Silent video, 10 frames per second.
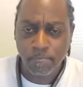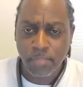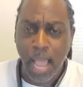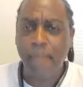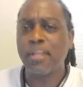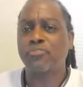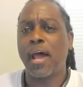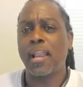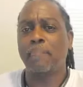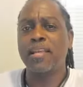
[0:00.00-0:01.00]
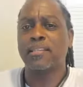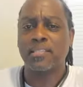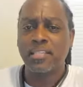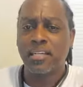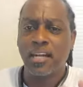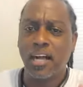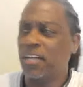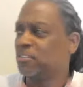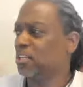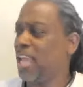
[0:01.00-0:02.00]
I'm not trying to be
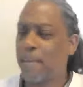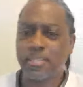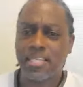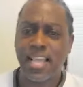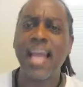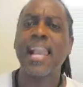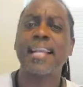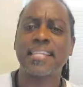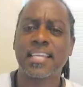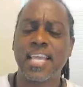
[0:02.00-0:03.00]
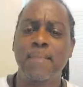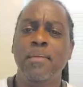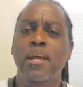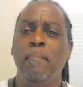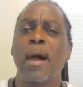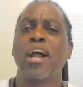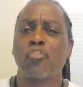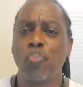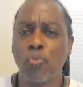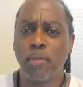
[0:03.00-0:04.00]
a celebrity. I like to keep my
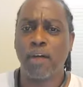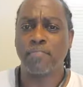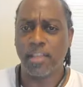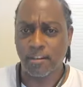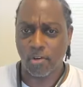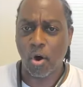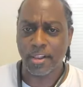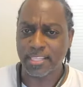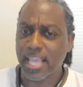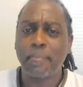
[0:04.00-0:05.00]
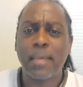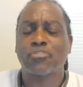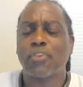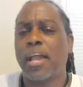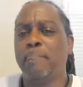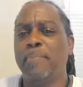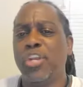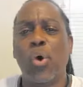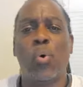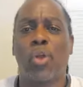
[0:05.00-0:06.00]
group of audience. I'm not trying to be
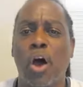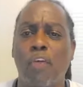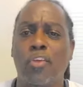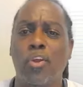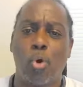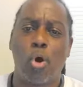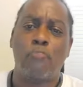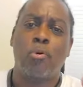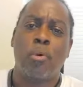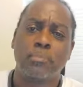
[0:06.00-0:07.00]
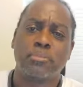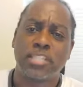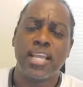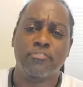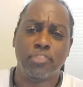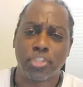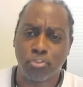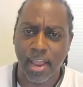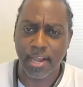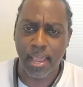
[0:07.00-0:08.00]
known all over the world for what I'm sharing with you
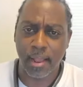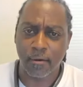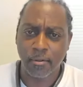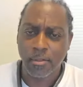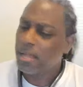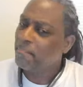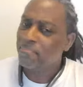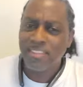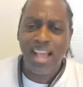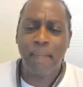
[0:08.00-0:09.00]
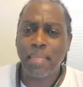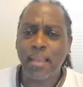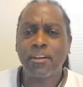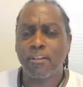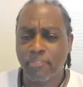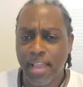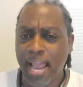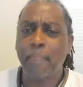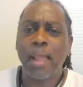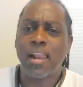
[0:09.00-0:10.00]
right now. I'm not looking for that.
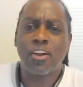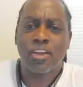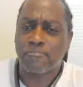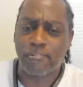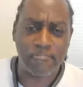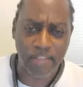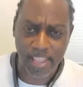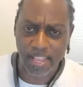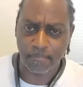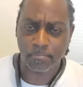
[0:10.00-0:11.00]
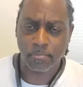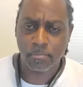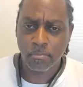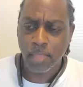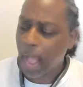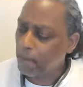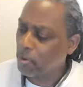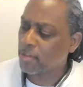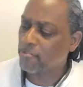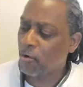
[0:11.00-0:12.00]
I'm not looking for fame. I'm
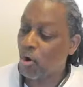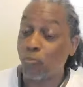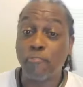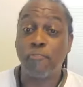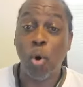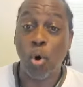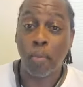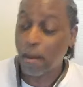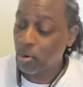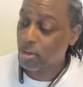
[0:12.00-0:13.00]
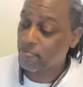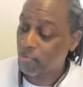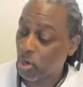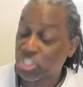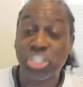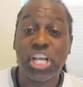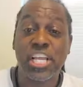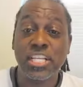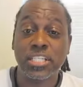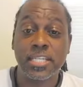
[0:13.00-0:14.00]
looking for reform. I'm looking for a
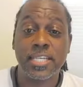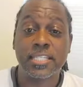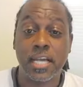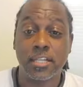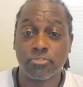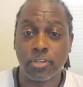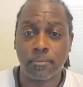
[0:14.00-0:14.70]
change in this country.